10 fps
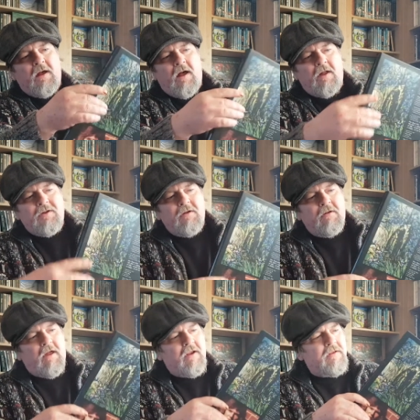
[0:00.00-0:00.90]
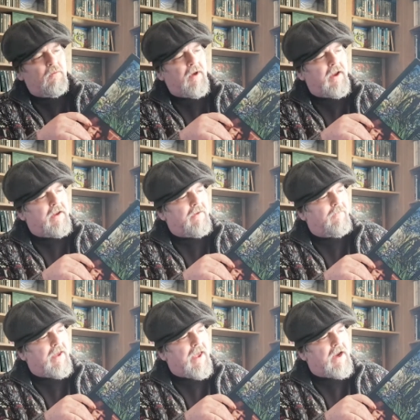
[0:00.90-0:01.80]
I do like the way they've
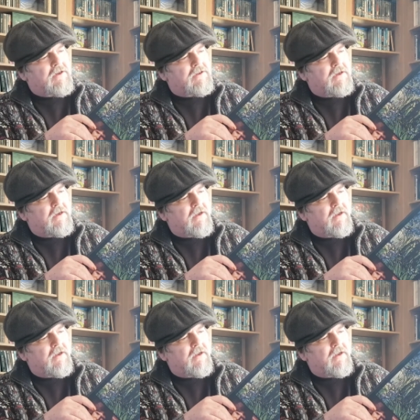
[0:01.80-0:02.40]
actually